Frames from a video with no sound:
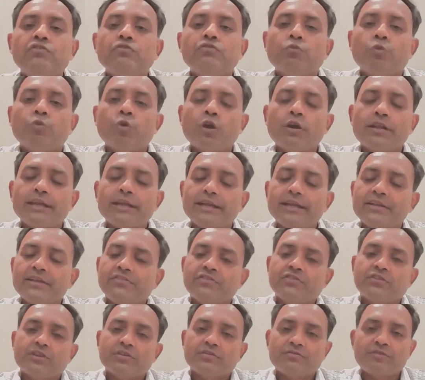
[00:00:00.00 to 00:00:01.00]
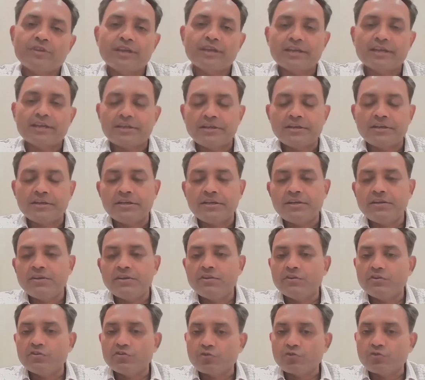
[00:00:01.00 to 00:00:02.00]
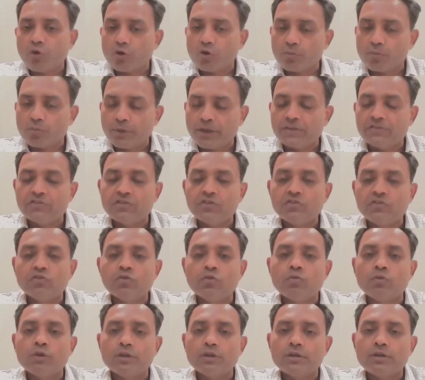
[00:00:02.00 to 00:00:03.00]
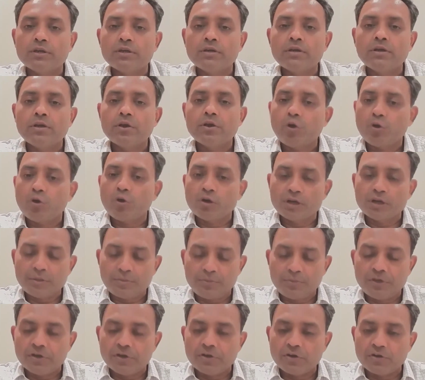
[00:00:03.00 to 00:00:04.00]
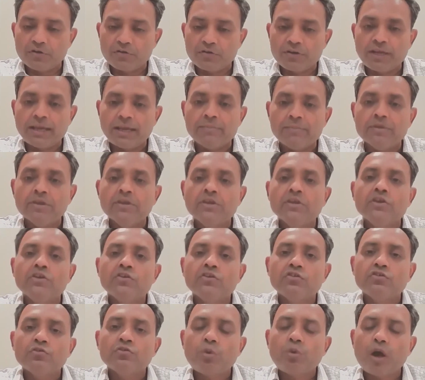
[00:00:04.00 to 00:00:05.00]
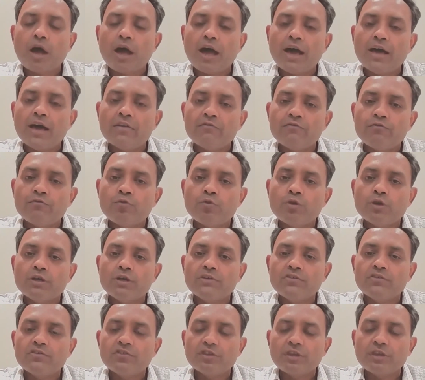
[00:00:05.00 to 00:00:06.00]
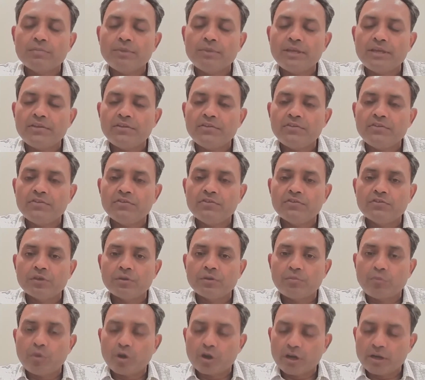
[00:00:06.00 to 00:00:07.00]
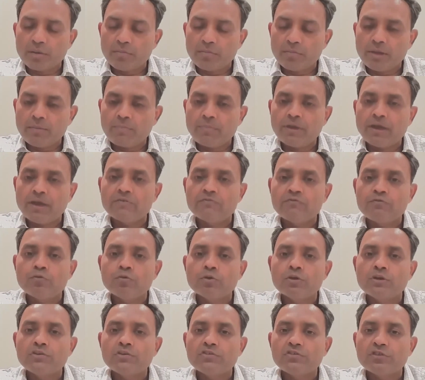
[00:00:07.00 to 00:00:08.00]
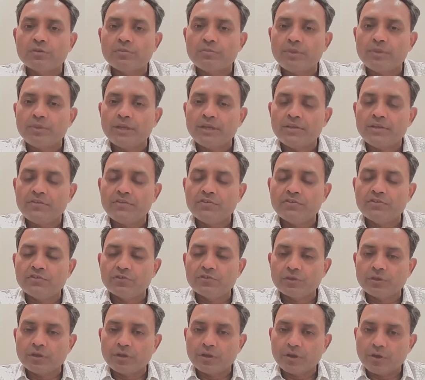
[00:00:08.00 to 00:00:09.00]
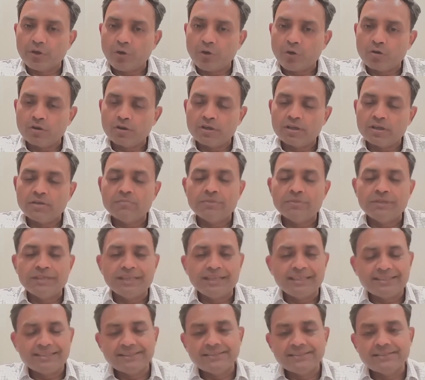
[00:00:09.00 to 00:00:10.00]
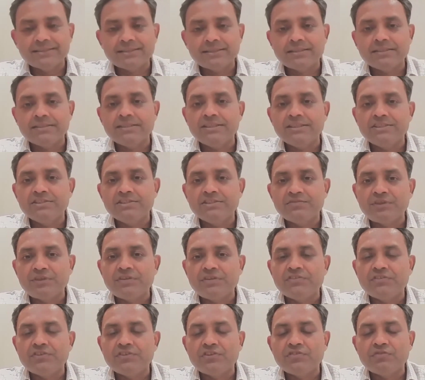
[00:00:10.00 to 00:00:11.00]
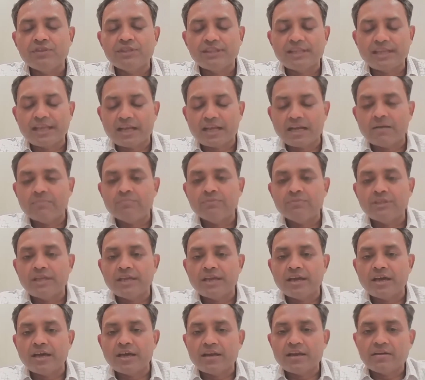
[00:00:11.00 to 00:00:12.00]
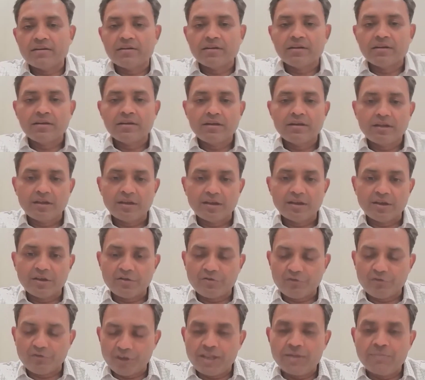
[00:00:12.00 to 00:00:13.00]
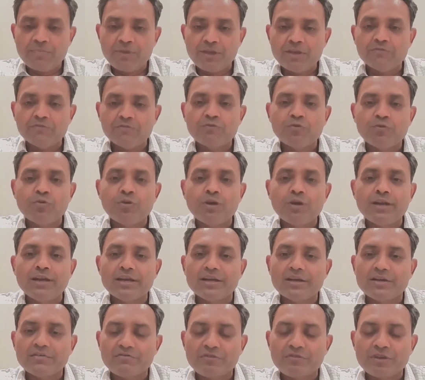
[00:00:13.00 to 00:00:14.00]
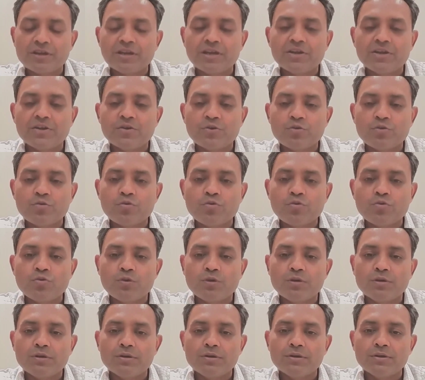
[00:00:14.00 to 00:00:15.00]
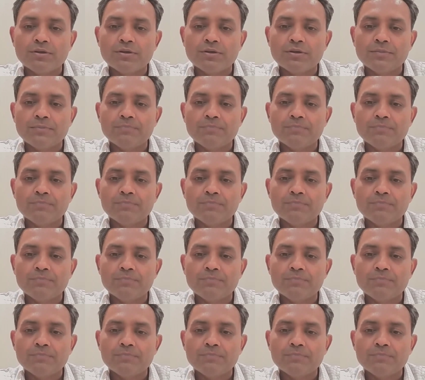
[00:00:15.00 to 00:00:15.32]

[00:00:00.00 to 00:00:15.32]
is what gets reflected in stock prices over a longer period of time. So our focus remains bottom up, our focus remains long term. Yes, these phases, when they come, they are very painful and difficult to